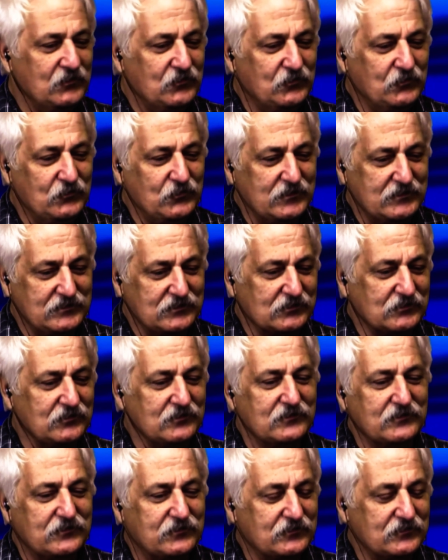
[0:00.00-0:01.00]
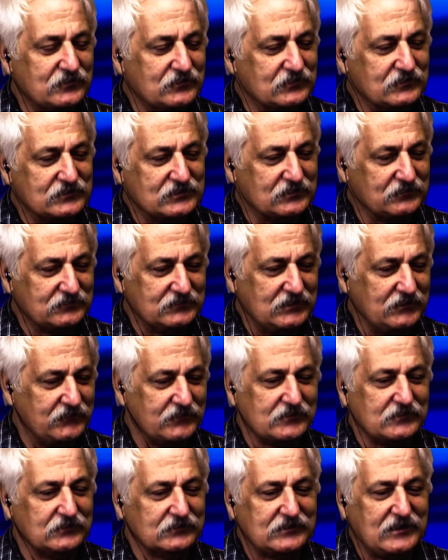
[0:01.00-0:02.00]
when you're going through some
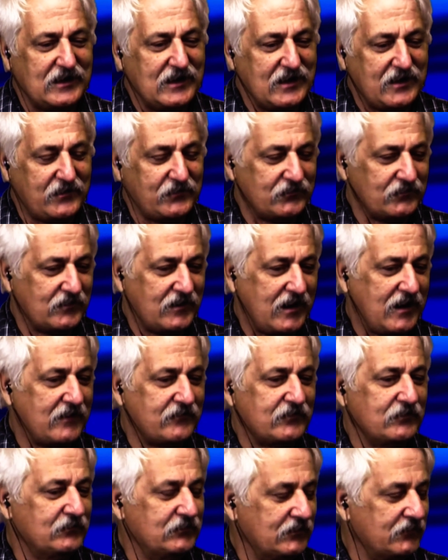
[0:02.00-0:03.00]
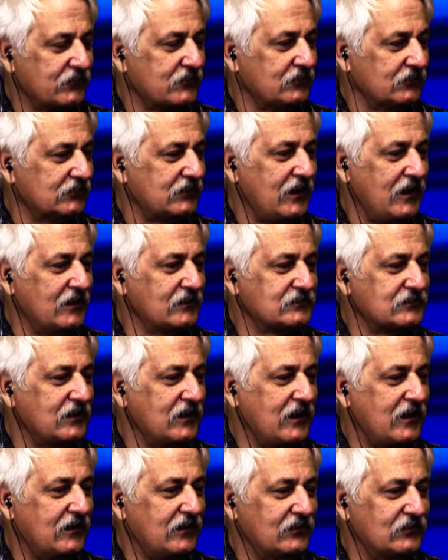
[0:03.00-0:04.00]
difficult times or have some difficult tasks
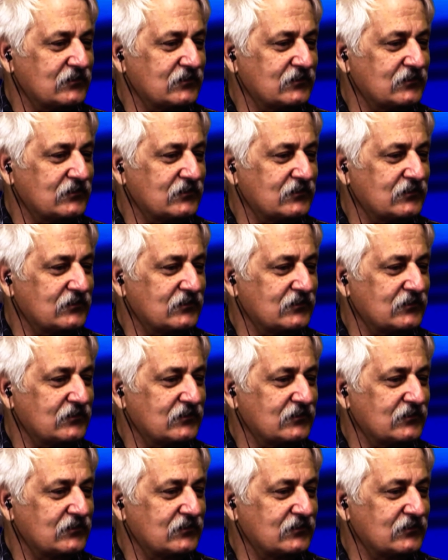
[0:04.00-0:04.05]
ahead,